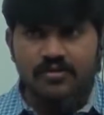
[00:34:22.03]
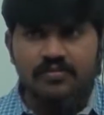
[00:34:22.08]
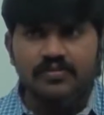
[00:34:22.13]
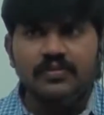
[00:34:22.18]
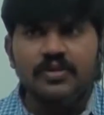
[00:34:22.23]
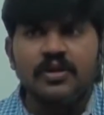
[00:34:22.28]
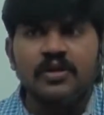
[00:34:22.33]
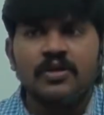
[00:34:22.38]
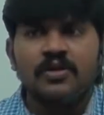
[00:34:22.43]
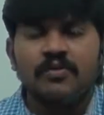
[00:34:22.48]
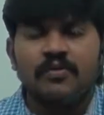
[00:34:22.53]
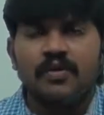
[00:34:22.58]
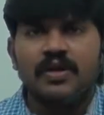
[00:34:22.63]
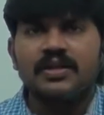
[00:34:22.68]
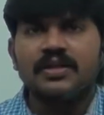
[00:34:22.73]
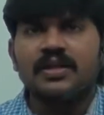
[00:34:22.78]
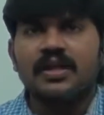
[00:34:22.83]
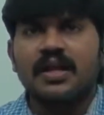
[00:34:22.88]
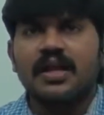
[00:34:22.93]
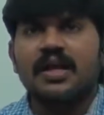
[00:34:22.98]
room,
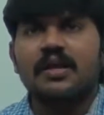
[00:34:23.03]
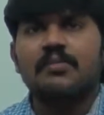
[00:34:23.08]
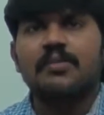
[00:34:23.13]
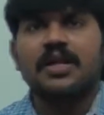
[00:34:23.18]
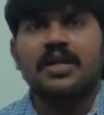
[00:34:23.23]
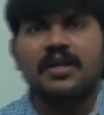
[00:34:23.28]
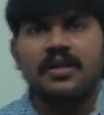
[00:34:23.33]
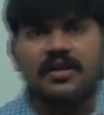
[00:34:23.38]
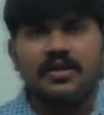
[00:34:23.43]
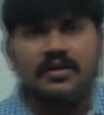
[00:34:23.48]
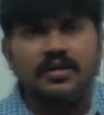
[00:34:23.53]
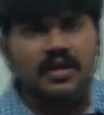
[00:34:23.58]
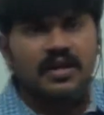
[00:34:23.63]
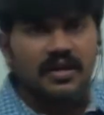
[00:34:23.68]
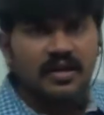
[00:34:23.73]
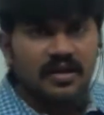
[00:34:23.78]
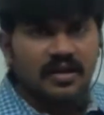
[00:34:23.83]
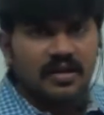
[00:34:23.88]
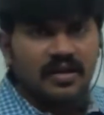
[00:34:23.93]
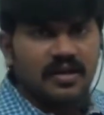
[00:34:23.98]
what is the normal or
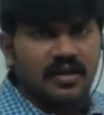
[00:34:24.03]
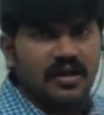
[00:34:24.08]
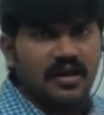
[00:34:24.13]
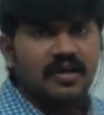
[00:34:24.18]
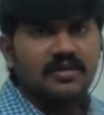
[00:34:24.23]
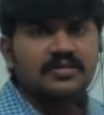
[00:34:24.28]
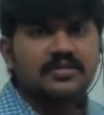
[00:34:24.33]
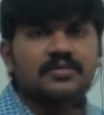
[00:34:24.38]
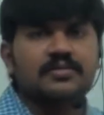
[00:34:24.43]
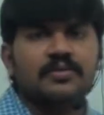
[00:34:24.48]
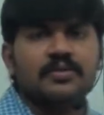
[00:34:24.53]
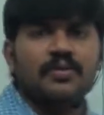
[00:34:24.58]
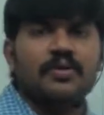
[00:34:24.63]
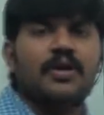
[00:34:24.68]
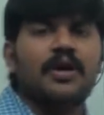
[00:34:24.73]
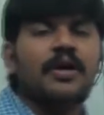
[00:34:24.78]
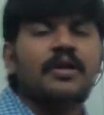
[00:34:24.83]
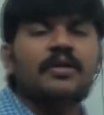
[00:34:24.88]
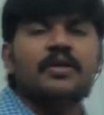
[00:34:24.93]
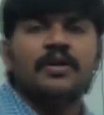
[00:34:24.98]
regular inner class?
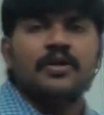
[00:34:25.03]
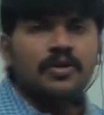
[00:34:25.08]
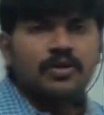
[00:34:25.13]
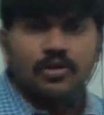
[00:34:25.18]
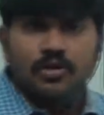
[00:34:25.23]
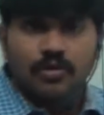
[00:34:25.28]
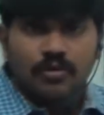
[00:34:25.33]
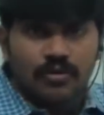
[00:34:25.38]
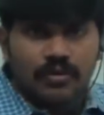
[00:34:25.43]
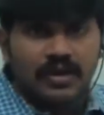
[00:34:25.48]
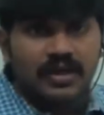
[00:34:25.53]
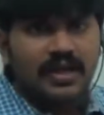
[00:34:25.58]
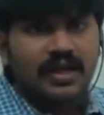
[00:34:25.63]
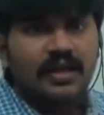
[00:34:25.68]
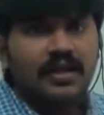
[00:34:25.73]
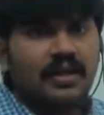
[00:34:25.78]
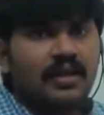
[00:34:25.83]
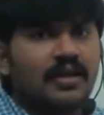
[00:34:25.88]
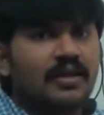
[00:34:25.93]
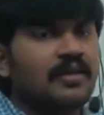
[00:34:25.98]
Okay, don't
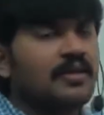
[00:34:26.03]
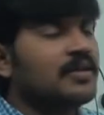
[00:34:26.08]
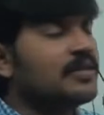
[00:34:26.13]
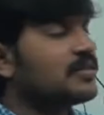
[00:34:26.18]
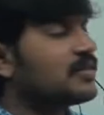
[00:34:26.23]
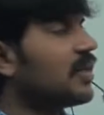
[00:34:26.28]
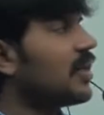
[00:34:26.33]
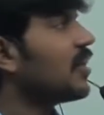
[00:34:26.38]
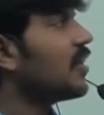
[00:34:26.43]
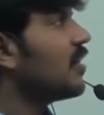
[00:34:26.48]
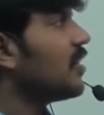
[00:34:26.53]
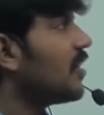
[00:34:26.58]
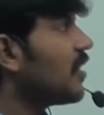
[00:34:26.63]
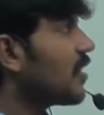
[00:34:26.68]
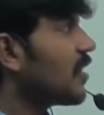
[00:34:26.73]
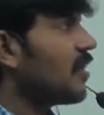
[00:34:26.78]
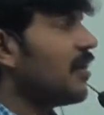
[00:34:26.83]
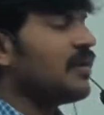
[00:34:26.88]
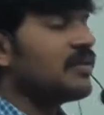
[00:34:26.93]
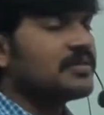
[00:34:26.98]
tell, sir,
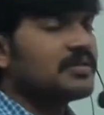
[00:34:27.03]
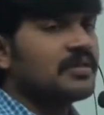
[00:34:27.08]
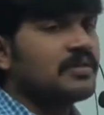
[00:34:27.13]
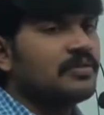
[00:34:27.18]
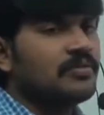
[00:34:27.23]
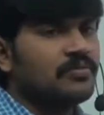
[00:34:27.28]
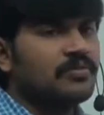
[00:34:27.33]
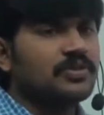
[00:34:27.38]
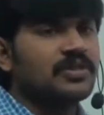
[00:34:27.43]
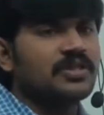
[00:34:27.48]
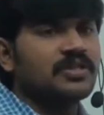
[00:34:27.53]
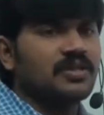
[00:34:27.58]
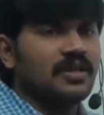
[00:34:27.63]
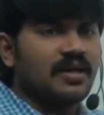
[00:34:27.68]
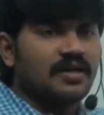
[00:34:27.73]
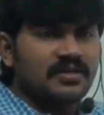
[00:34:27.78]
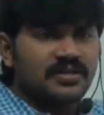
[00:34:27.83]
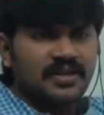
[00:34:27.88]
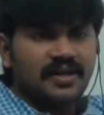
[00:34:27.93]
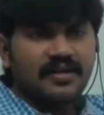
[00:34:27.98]
inner class which is
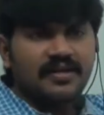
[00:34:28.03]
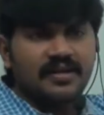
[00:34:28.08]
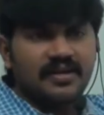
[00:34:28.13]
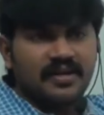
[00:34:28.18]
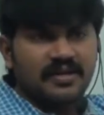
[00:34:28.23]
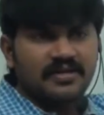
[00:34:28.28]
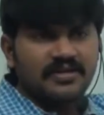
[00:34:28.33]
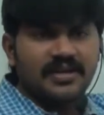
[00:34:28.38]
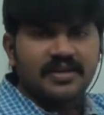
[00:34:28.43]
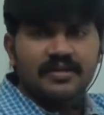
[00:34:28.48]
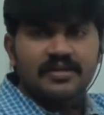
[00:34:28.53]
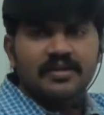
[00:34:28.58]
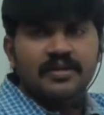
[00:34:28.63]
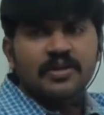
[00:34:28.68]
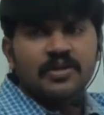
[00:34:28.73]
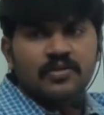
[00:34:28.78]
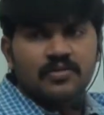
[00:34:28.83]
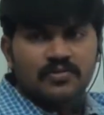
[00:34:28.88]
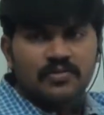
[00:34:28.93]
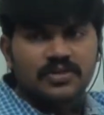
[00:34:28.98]
not static nested,
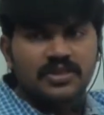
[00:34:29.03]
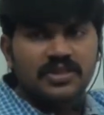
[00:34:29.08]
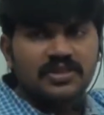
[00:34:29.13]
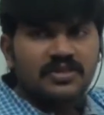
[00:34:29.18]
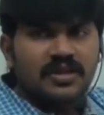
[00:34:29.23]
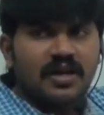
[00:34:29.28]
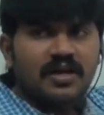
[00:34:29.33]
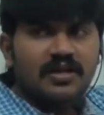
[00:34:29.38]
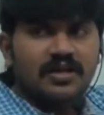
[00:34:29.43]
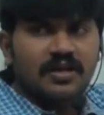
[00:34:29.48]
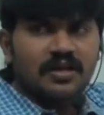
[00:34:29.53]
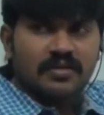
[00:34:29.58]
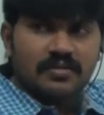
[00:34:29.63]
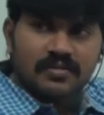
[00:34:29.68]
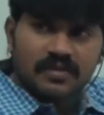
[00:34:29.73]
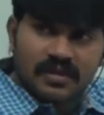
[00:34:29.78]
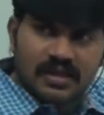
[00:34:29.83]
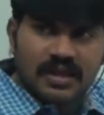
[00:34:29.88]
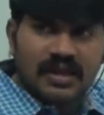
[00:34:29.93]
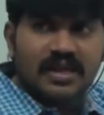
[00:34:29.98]
which is not
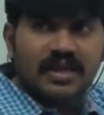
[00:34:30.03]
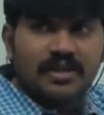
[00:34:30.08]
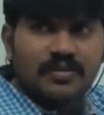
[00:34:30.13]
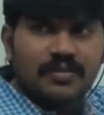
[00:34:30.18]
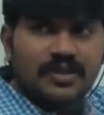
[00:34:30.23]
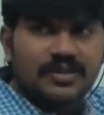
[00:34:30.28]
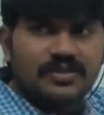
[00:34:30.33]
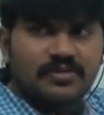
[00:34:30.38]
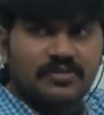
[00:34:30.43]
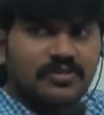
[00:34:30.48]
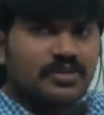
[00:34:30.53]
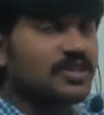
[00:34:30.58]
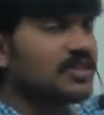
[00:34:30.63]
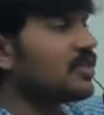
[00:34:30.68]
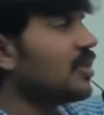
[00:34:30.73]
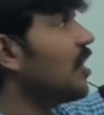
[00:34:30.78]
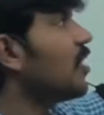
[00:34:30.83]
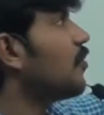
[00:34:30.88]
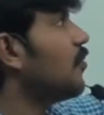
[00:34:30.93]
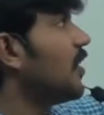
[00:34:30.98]
anonymous, which
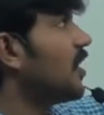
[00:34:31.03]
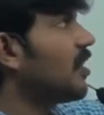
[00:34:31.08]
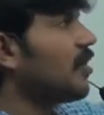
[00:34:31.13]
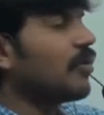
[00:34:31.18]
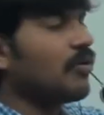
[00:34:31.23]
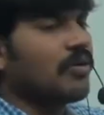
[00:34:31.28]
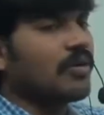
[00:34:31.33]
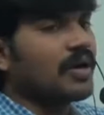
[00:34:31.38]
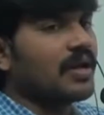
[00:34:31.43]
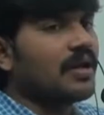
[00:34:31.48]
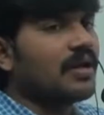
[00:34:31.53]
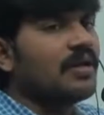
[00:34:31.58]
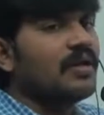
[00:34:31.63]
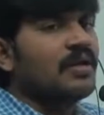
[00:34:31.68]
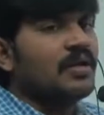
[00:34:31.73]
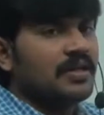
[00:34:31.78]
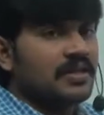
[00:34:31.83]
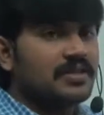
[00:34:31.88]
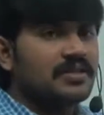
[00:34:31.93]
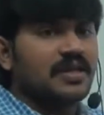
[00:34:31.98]
is not method local,
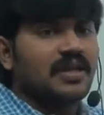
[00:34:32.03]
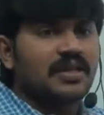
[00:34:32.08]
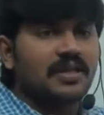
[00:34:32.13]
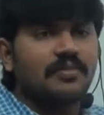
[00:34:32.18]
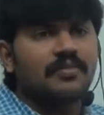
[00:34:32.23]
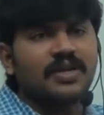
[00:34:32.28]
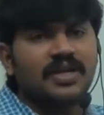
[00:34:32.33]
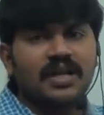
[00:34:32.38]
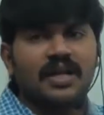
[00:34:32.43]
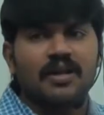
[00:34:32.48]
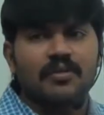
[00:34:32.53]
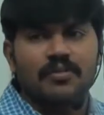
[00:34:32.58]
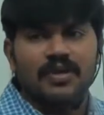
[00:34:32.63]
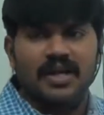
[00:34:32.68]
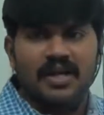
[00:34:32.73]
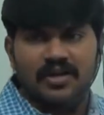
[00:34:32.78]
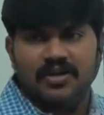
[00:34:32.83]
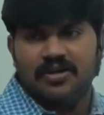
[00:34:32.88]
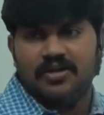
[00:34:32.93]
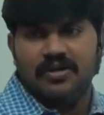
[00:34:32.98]
is nothing but
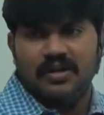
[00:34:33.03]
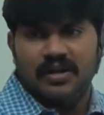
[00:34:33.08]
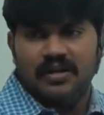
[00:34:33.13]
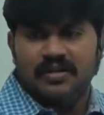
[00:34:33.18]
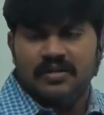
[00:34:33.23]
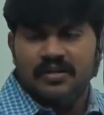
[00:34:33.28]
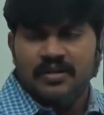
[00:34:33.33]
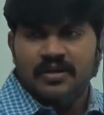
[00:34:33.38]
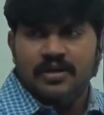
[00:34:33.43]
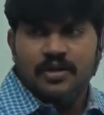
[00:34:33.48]
normal or regular.